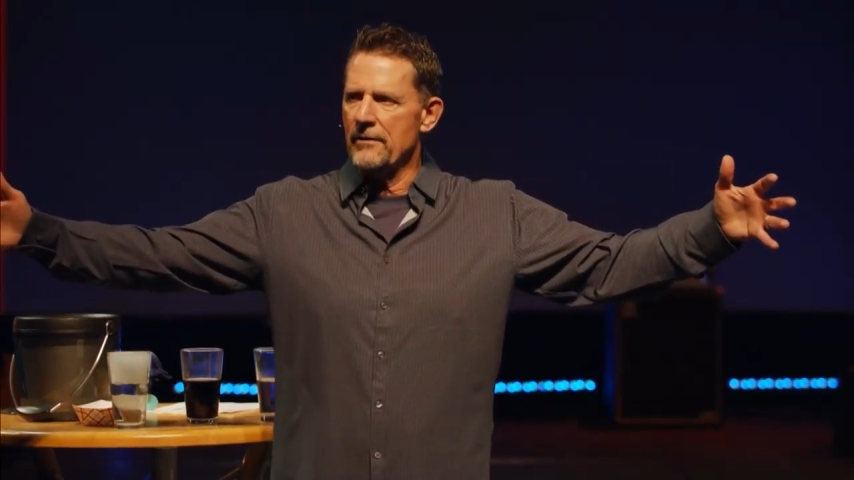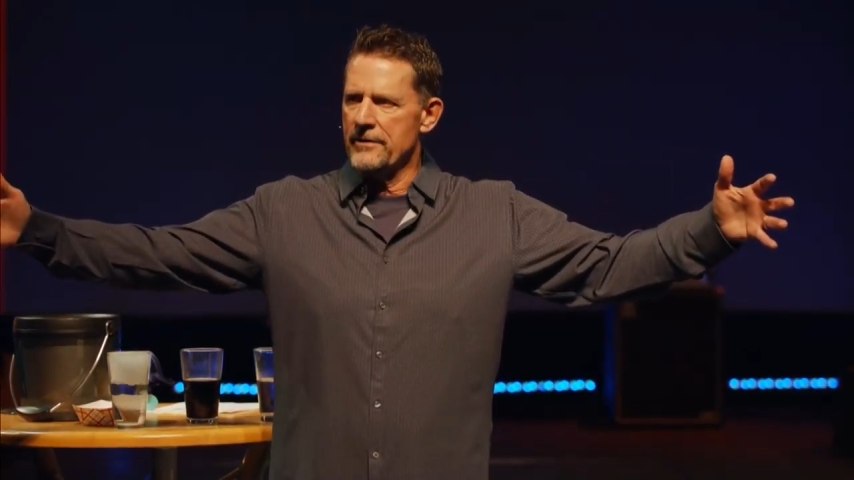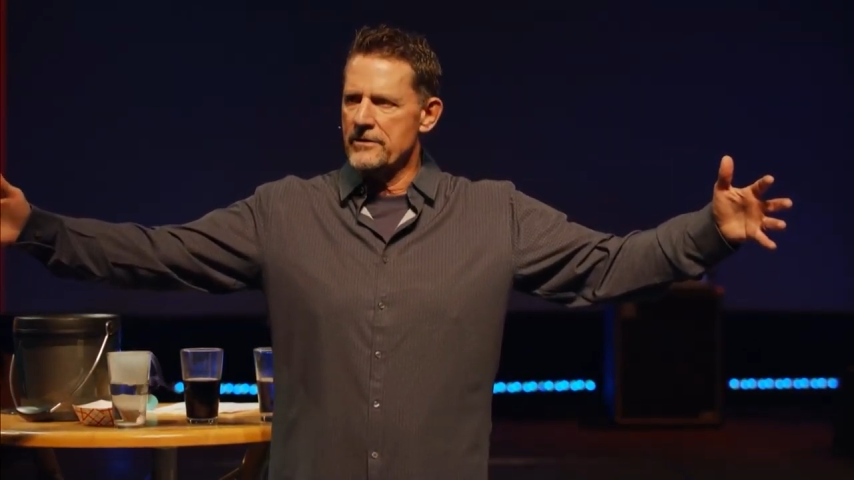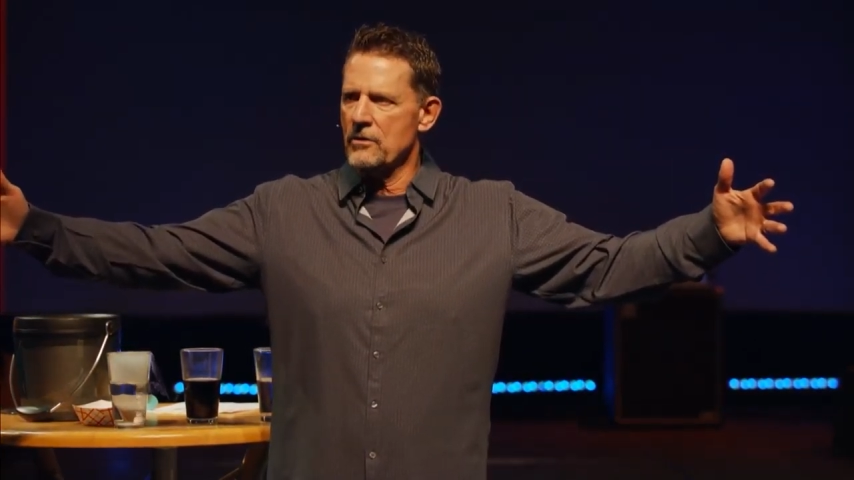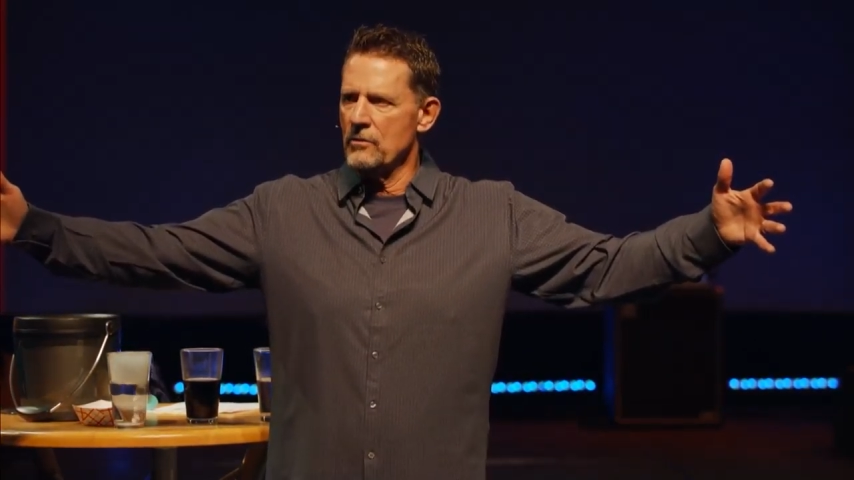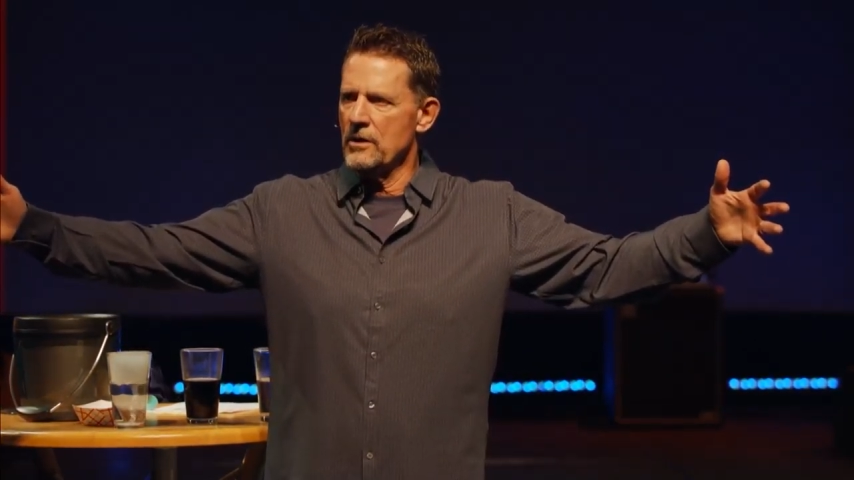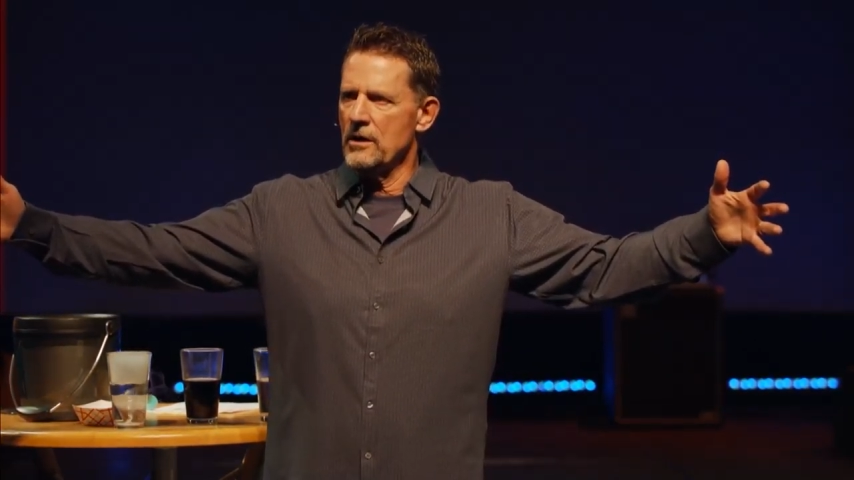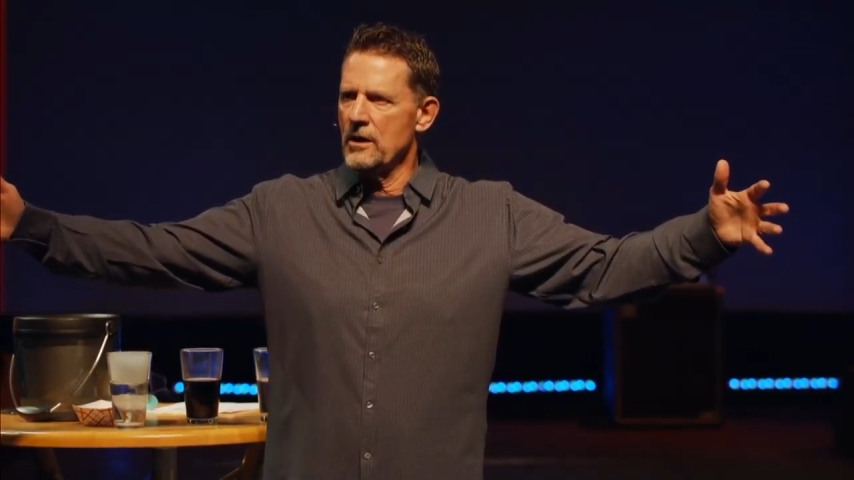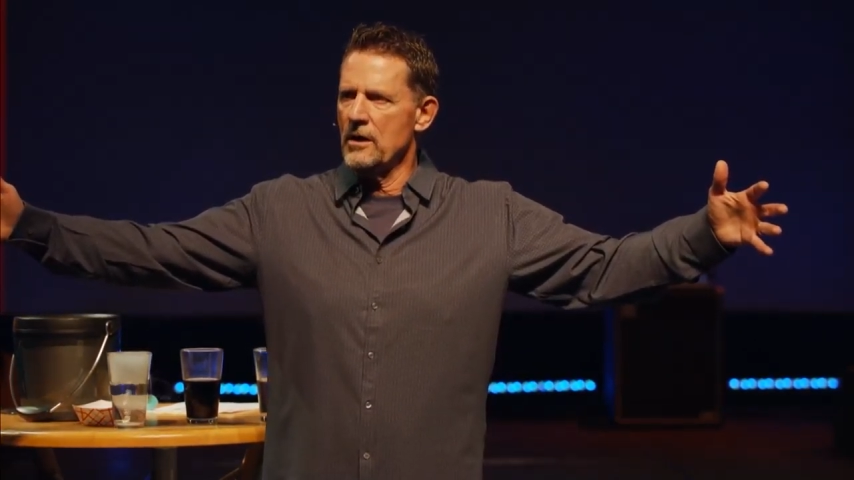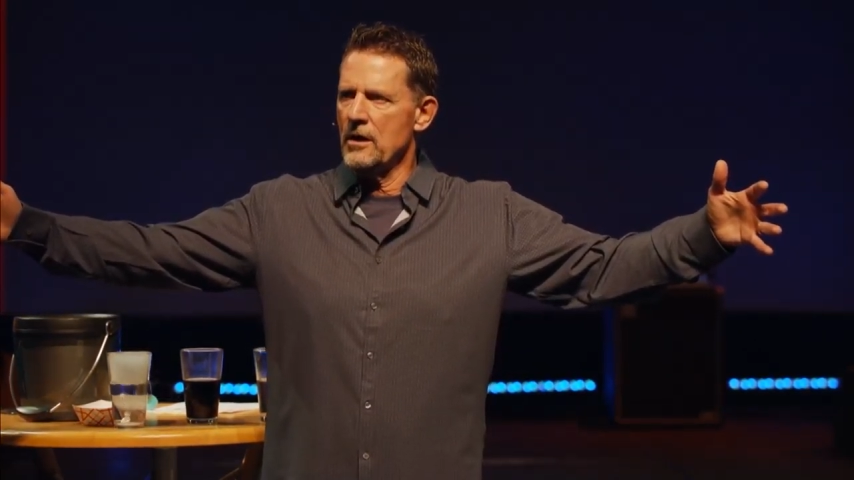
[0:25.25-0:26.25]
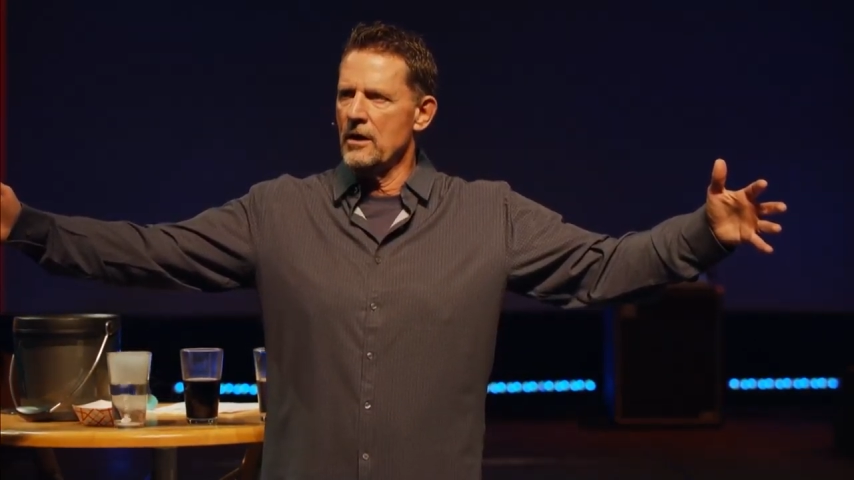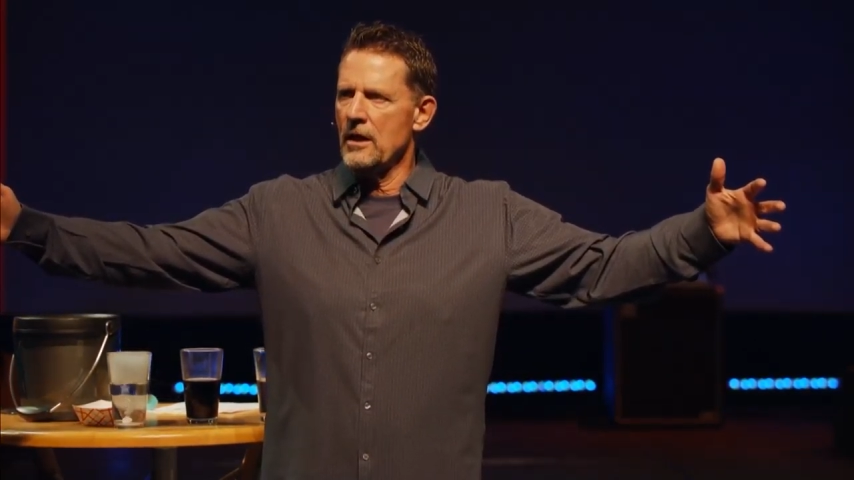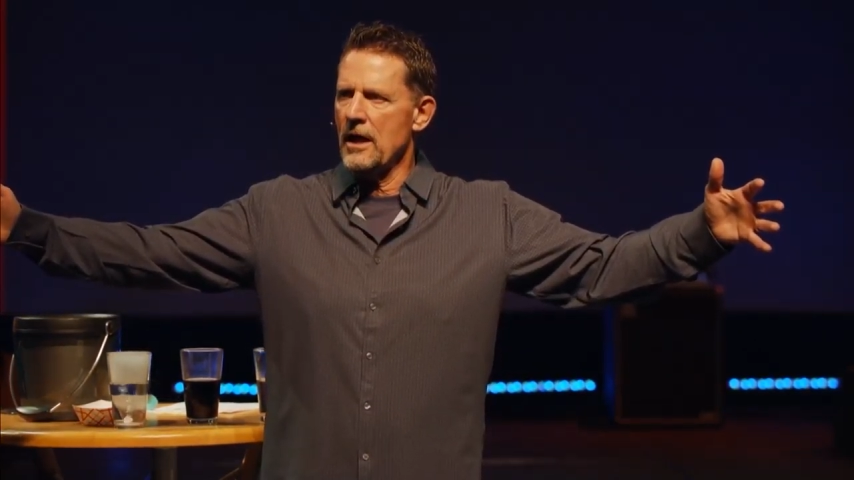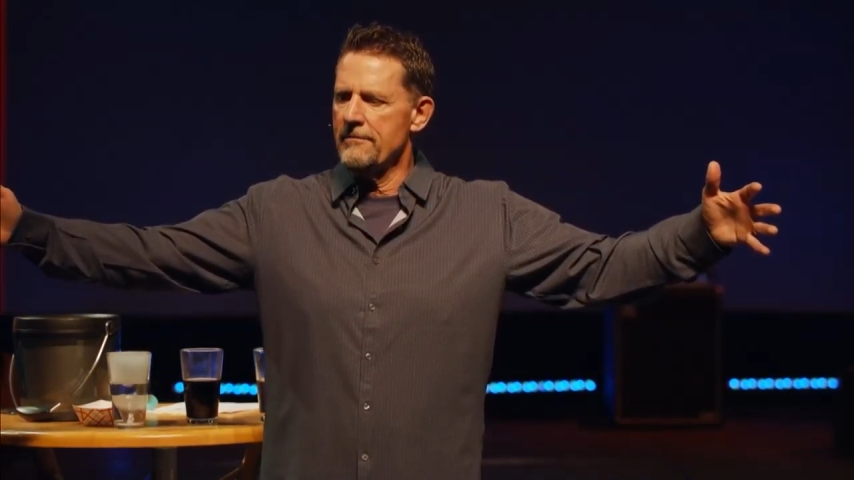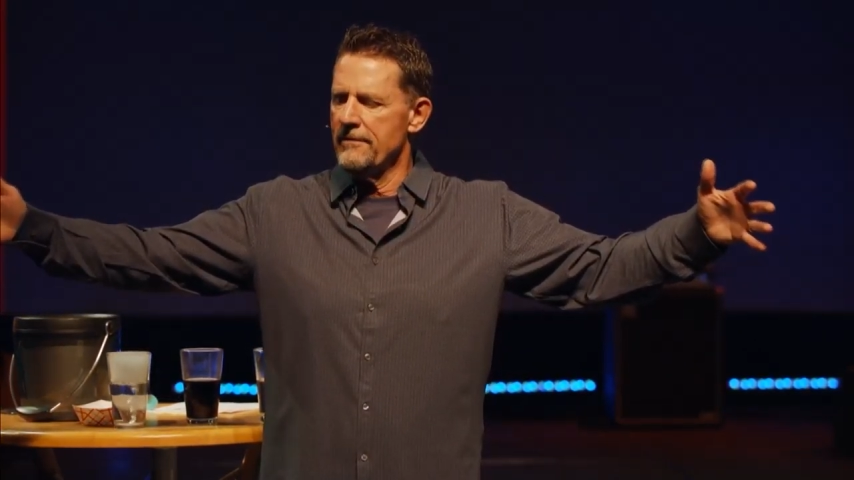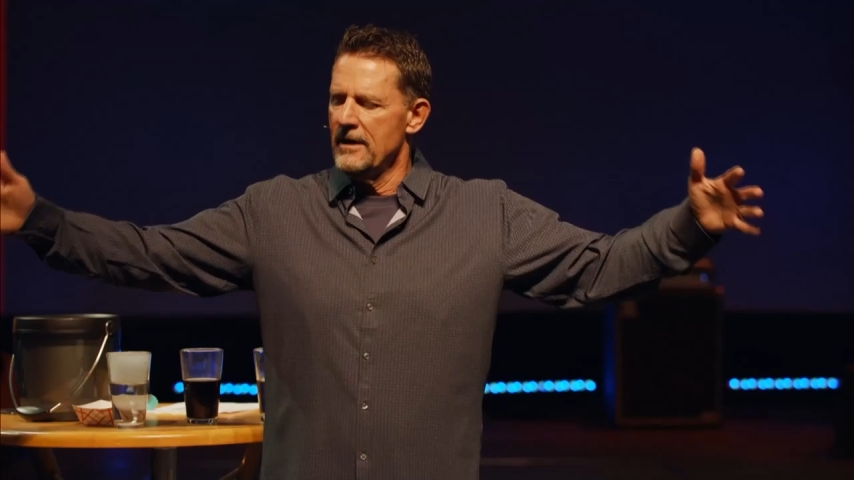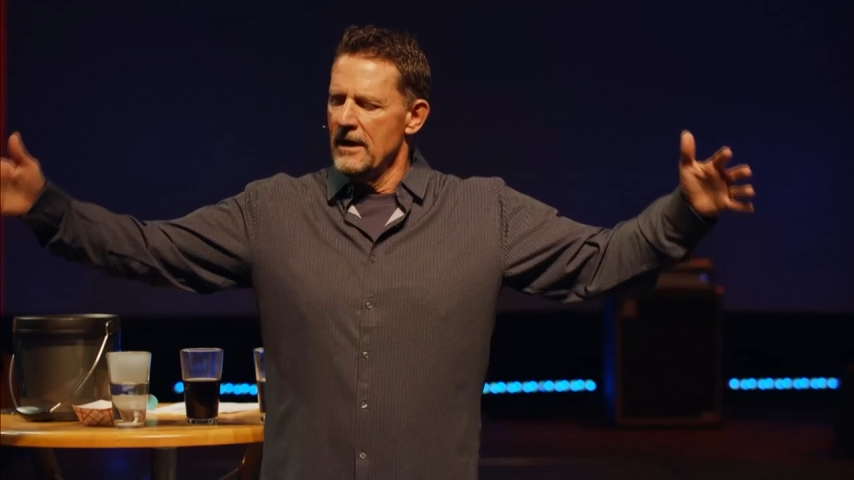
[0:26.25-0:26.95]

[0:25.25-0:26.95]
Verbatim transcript: that's going on in our life.